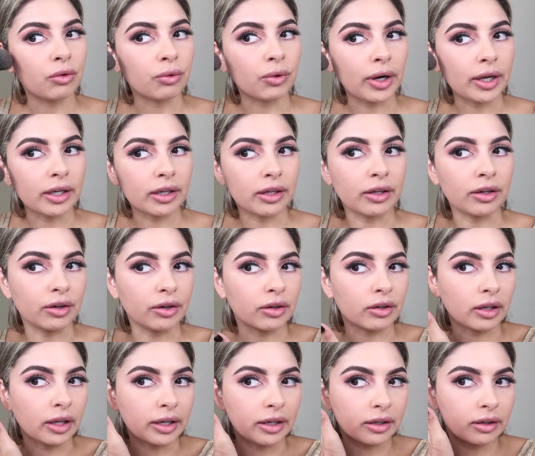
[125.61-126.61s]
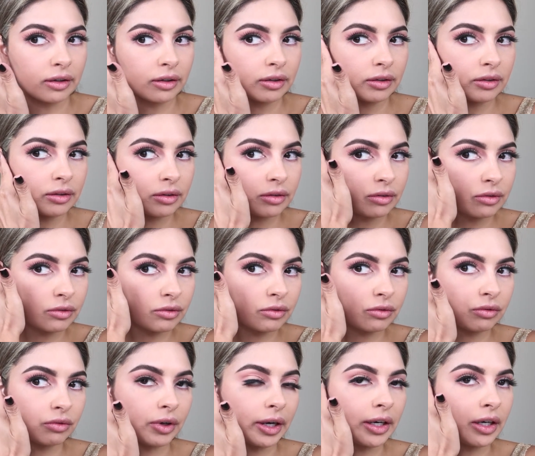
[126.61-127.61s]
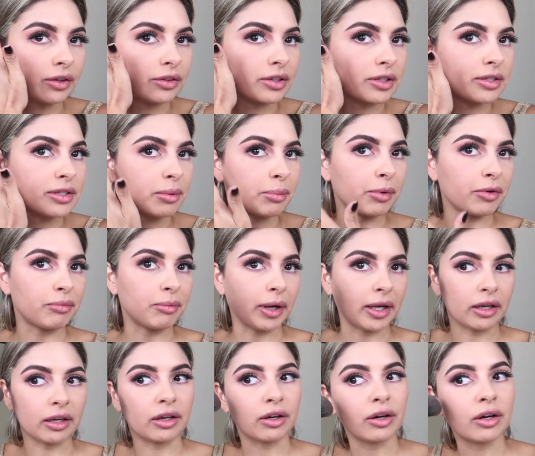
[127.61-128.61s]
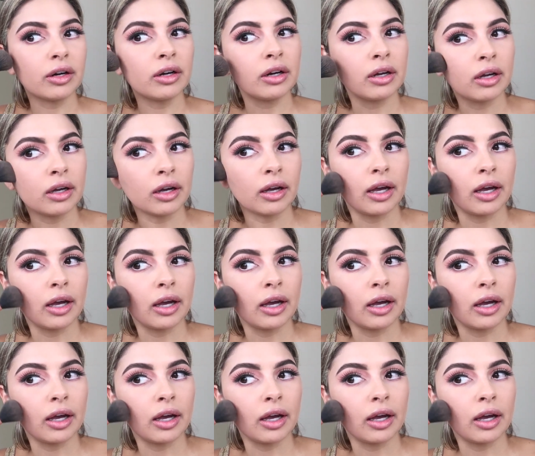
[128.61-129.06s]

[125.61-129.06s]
right here, like right on the tip of my ear,